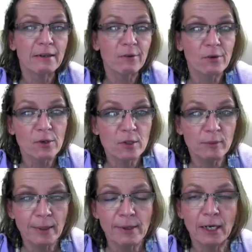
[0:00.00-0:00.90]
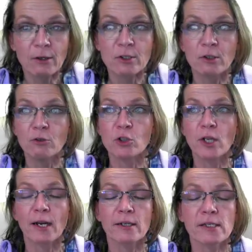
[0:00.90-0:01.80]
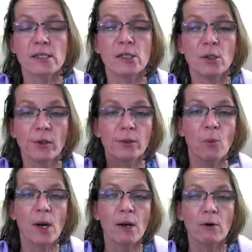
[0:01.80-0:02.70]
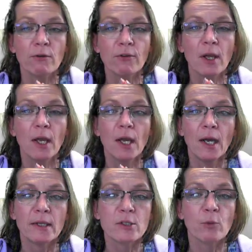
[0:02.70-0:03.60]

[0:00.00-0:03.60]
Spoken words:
there are also maybe cloud solution Atlas is not aware of.